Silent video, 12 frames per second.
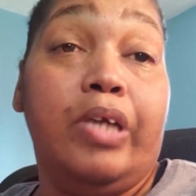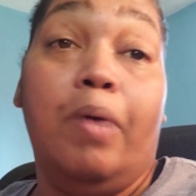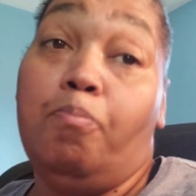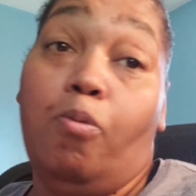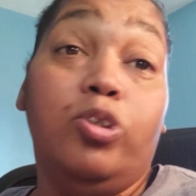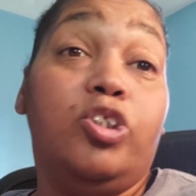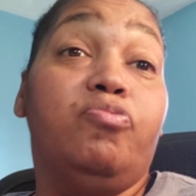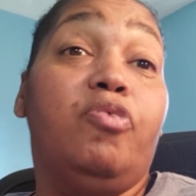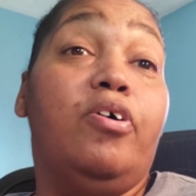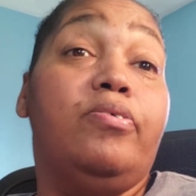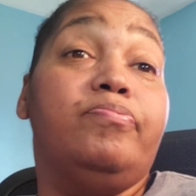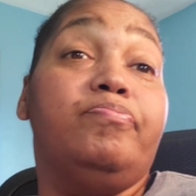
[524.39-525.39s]
Most of
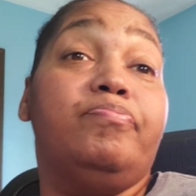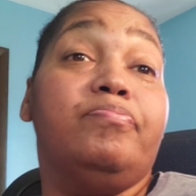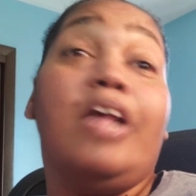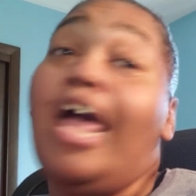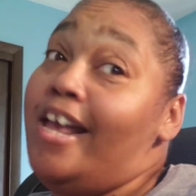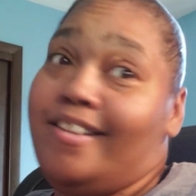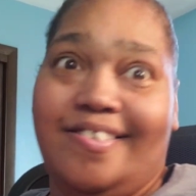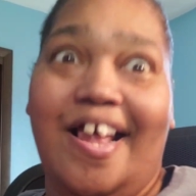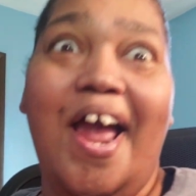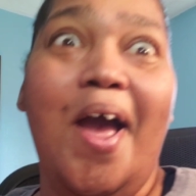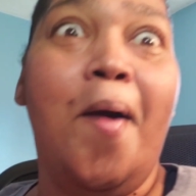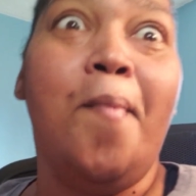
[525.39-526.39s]
all,
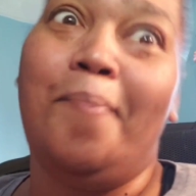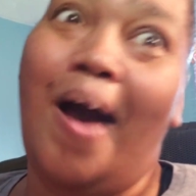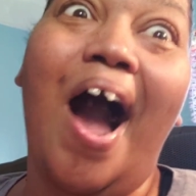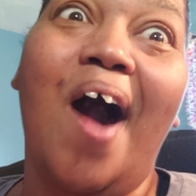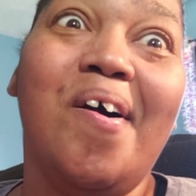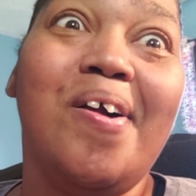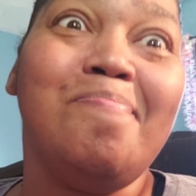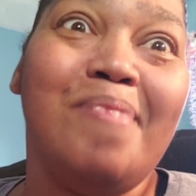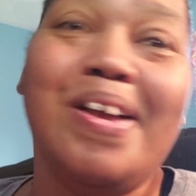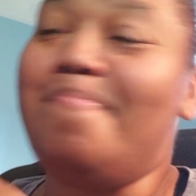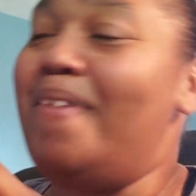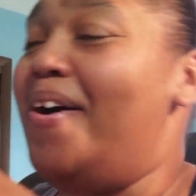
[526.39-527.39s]
stay empowered,
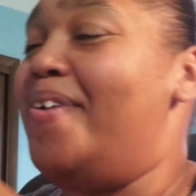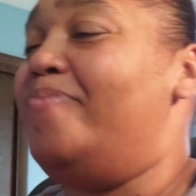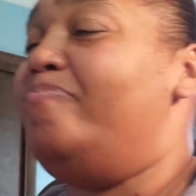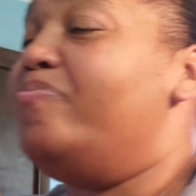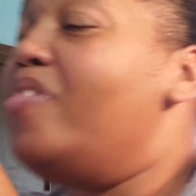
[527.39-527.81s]
people.